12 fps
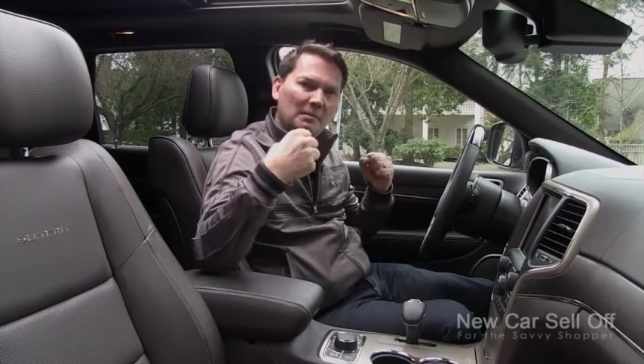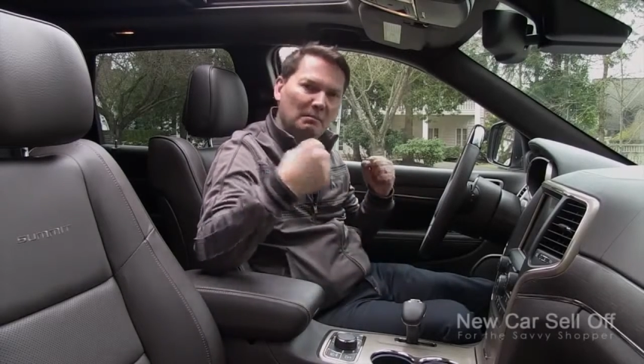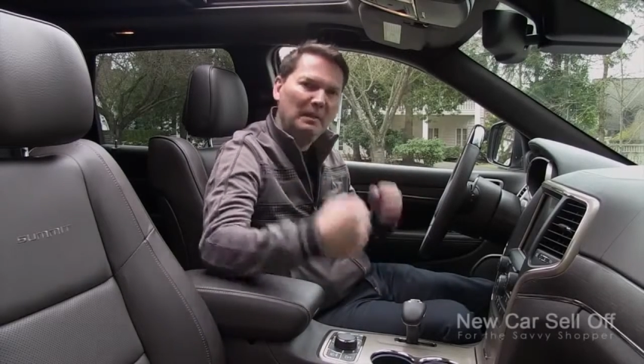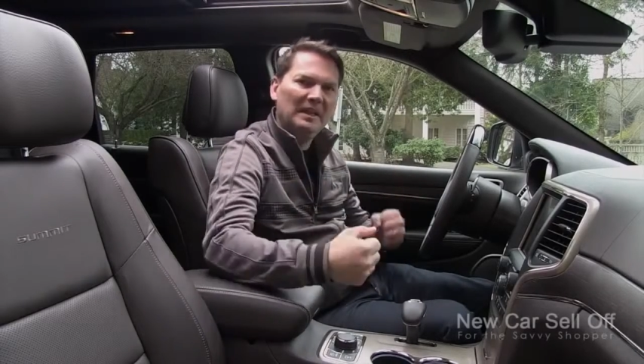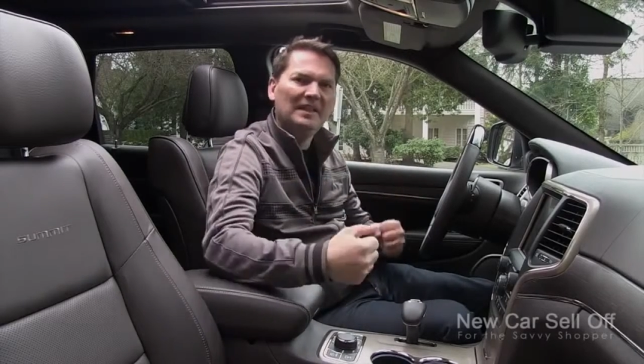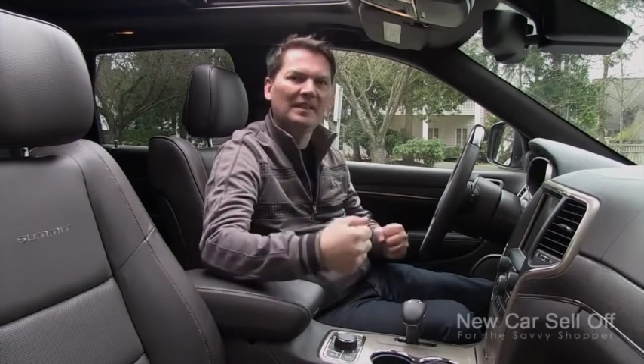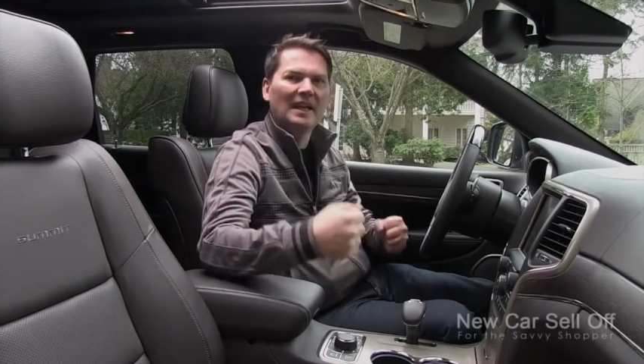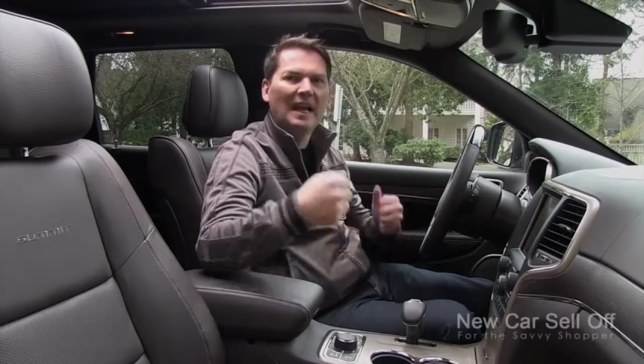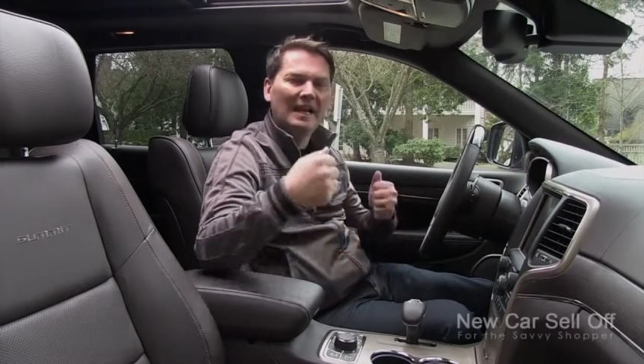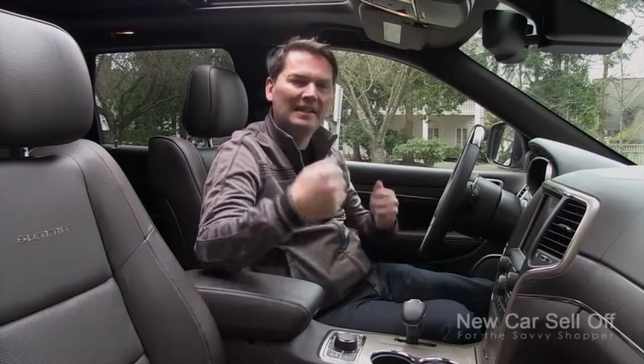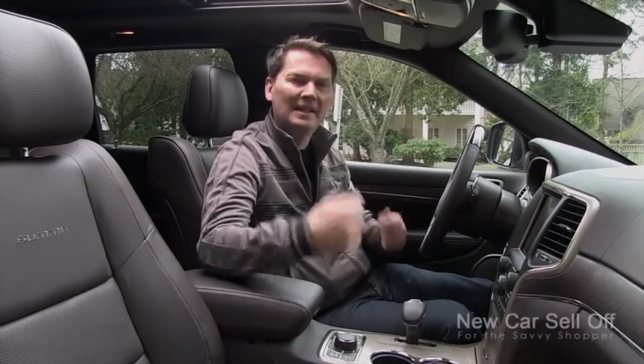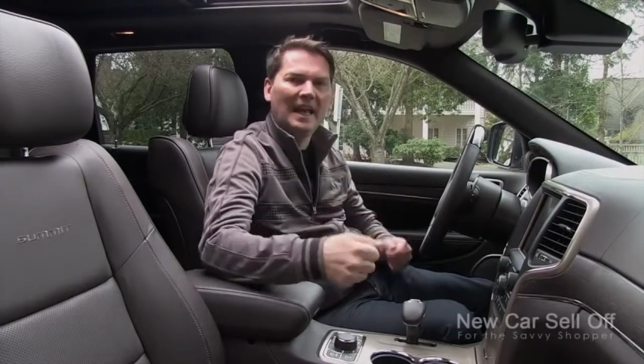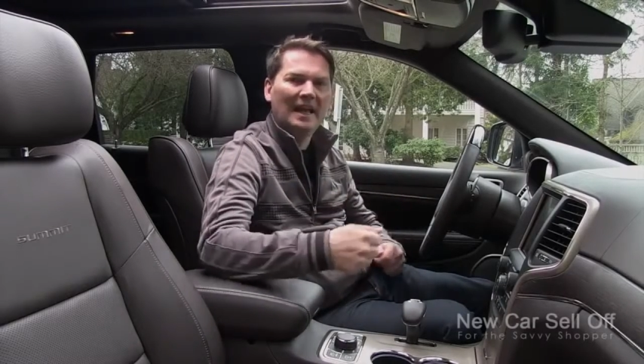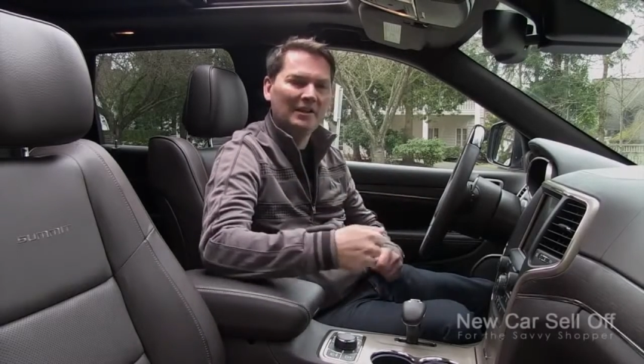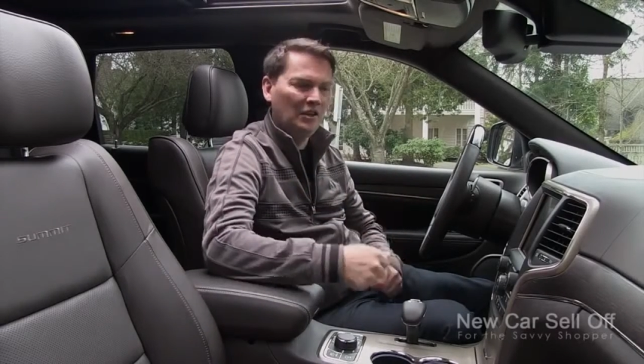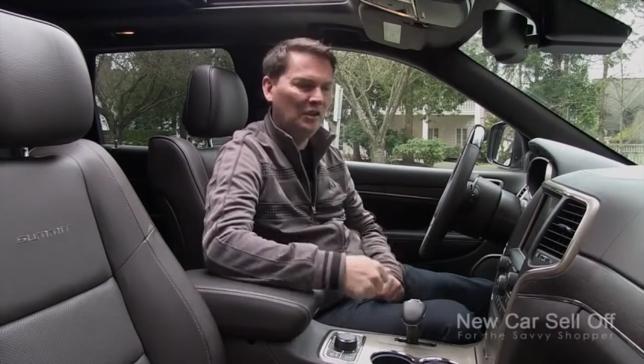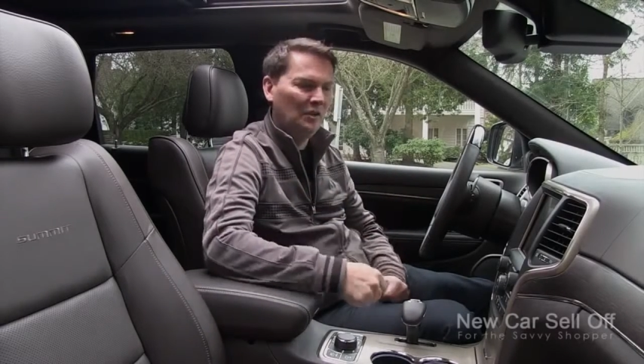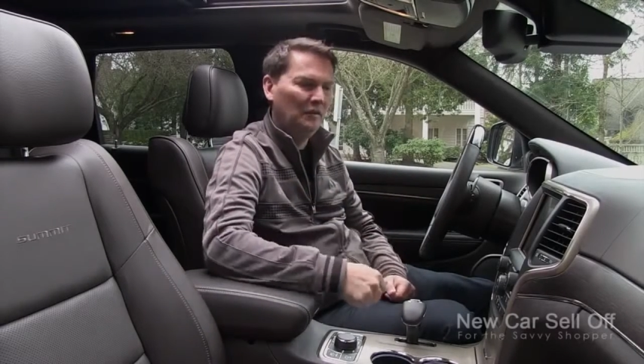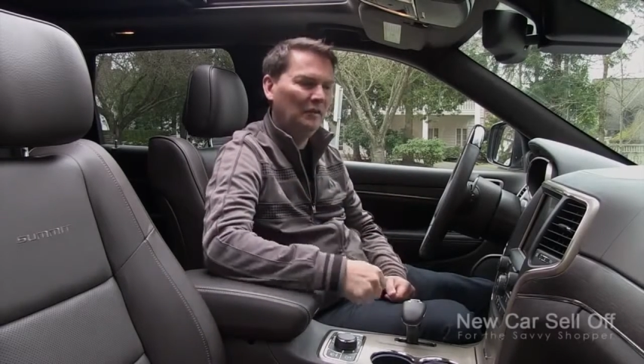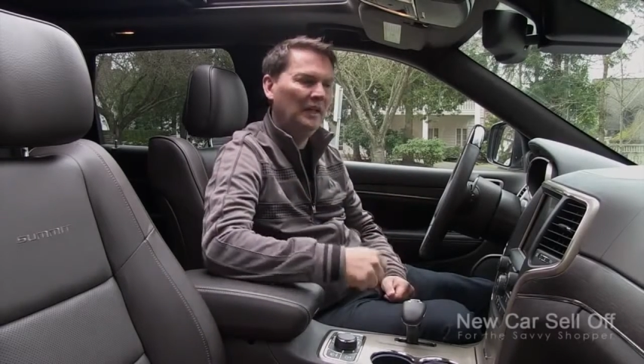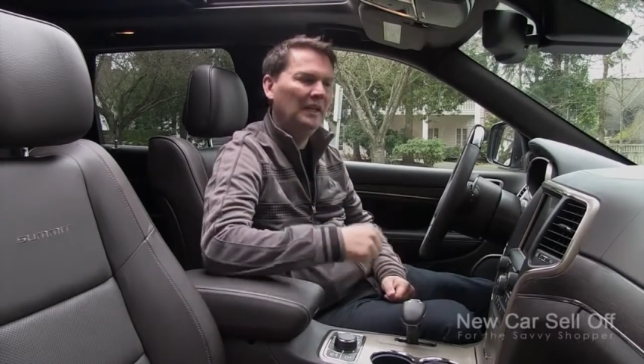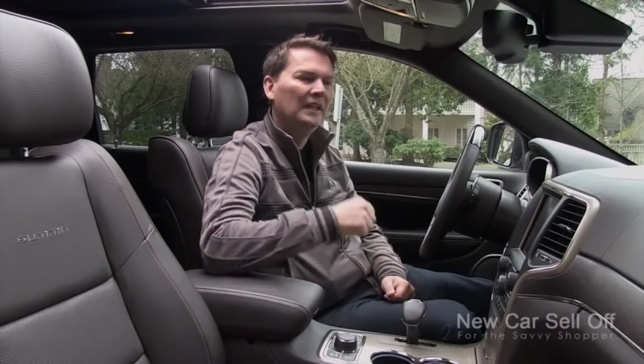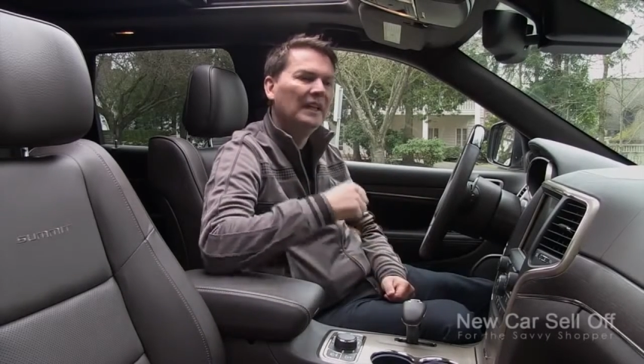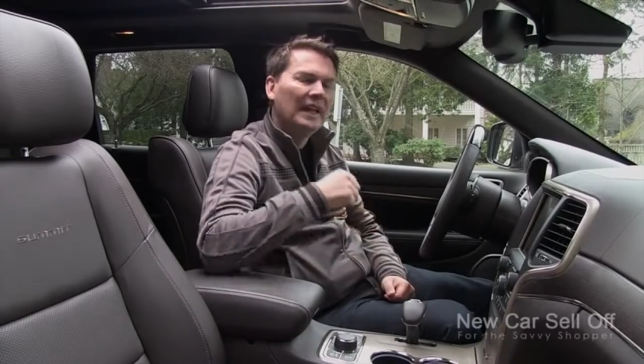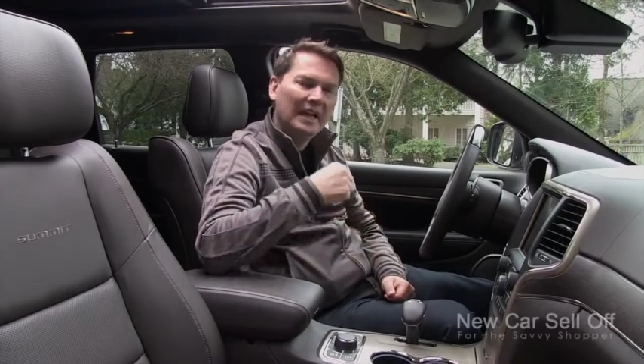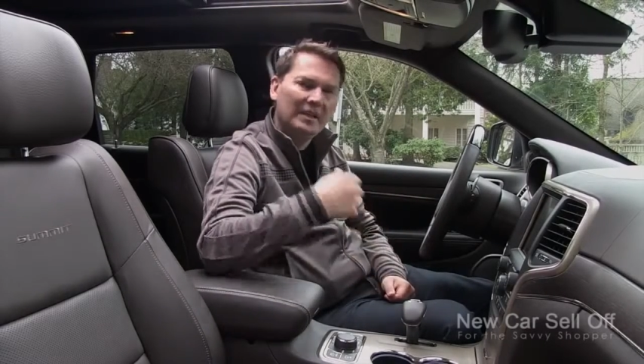mid-size SUV.